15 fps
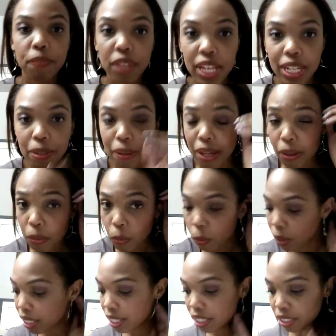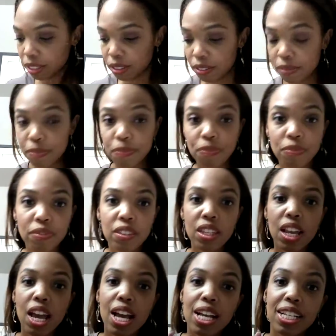Anyway, went to
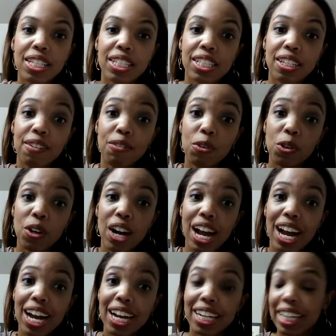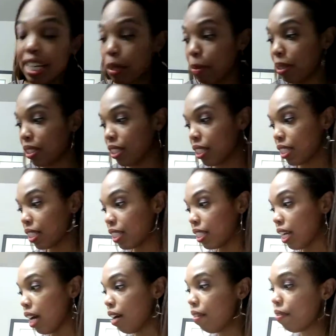Sephora, got a bunch of
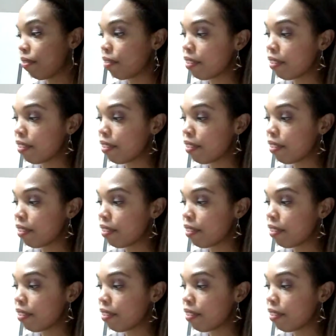stuff.